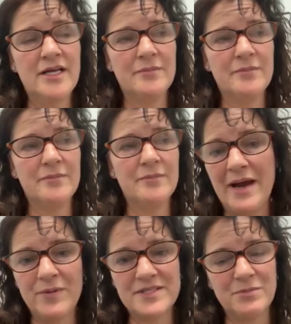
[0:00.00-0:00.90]
my husband
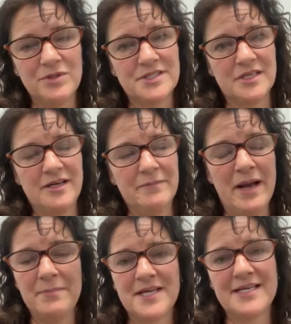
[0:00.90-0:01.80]
Matt was able to
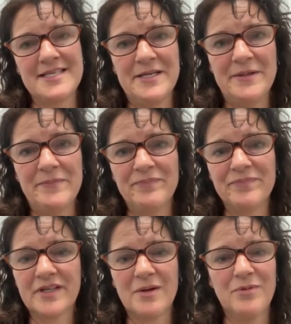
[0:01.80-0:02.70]
baptize him
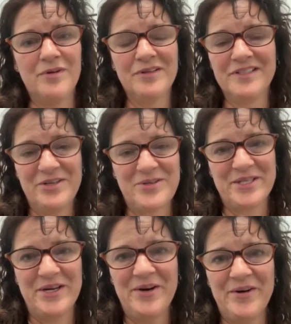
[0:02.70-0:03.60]
a couple years
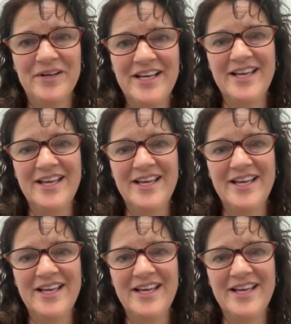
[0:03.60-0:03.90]
ago,